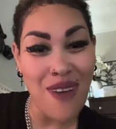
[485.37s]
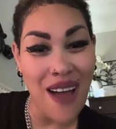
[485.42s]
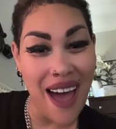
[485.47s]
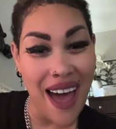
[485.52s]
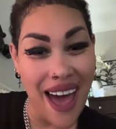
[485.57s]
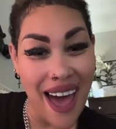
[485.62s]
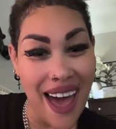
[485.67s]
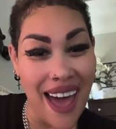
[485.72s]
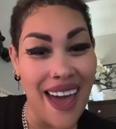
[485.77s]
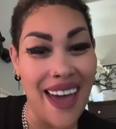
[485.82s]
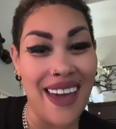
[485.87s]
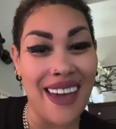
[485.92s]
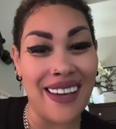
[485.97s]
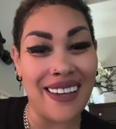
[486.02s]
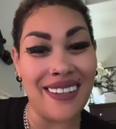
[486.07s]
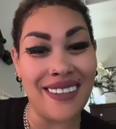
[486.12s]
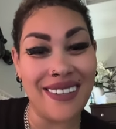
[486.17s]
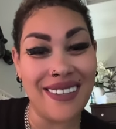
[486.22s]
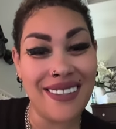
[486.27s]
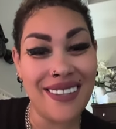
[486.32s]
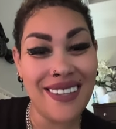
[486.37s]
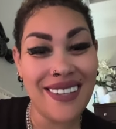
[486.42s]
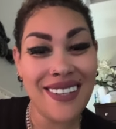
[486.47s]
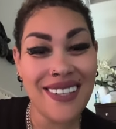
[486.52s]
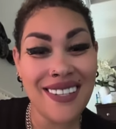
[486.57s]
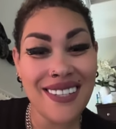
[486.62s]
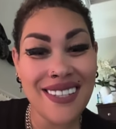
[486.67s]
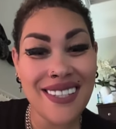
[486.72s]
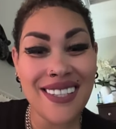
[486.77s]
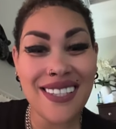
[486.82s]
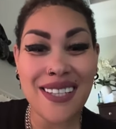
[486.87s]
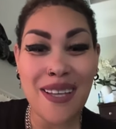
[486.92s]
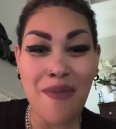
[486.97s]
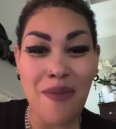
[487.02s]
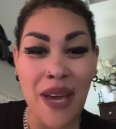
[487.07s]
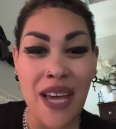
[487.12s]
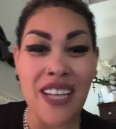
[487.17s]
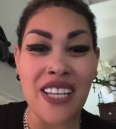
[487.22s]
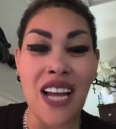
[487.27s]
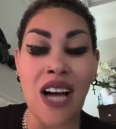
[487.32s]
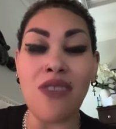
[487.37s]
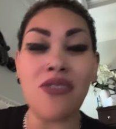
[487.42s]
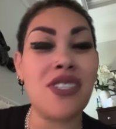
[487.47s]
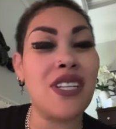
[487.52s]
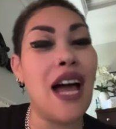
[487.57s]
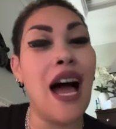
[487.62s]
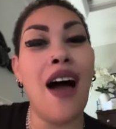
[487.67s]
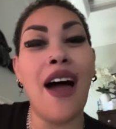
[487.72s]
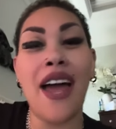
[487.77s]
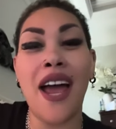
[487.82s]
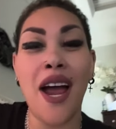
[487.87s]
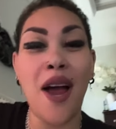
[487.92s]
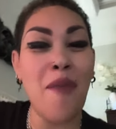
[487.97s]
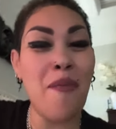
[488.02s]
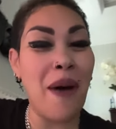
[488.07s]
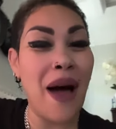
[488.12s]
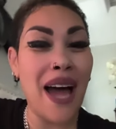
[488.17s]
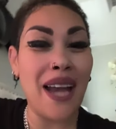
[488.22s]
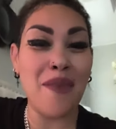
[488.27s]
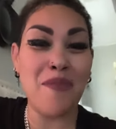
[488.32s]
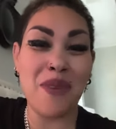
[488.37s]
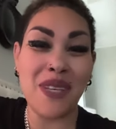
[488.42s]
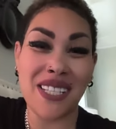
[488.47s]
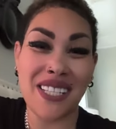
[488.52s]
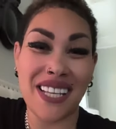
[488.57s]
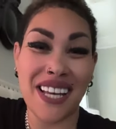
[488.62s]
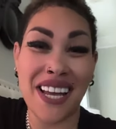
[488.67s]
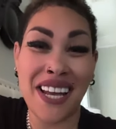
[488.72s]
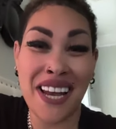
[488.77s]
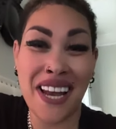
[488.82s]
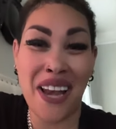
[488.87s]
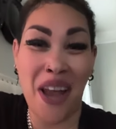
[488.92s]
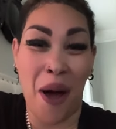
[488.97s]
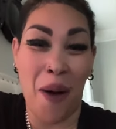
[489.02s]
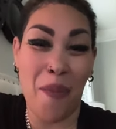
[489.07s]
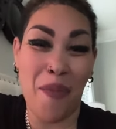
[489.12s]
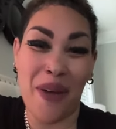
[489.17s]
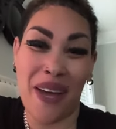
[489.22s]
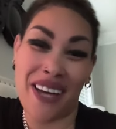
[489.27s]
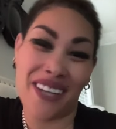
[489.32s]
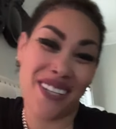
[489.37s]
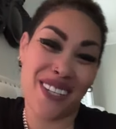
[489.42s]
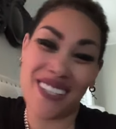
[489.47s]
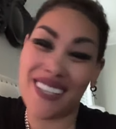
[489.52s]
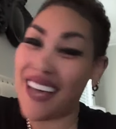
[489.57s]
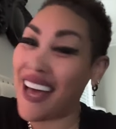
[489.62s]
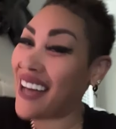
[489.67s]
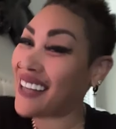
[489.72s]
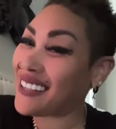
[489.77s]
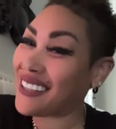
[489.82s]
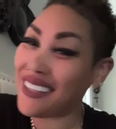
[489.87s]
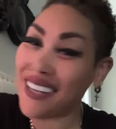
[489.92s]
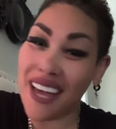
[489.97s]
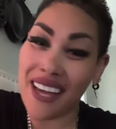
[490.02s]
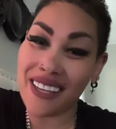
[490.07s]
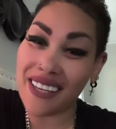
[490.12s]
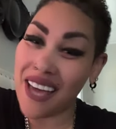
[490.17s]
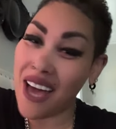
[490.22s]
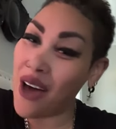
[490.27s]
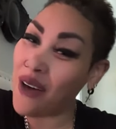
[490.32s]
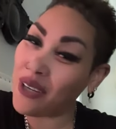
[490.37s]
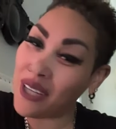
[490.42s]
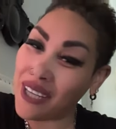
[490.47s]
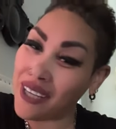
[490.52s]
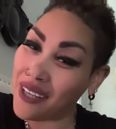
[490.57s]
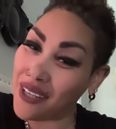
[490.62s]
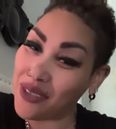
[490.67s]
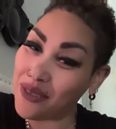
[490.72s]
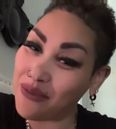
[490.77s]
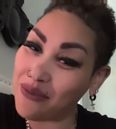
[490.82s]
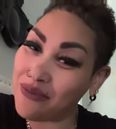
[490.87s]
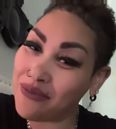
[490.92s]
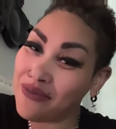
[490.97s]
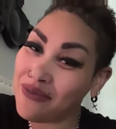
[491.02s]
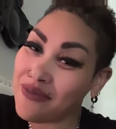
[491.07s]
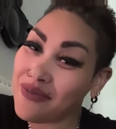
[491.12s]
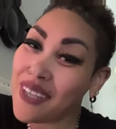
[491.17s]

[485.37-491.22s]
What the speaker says: right. And don't y'all everybody be sending no pictures acting like y'all them.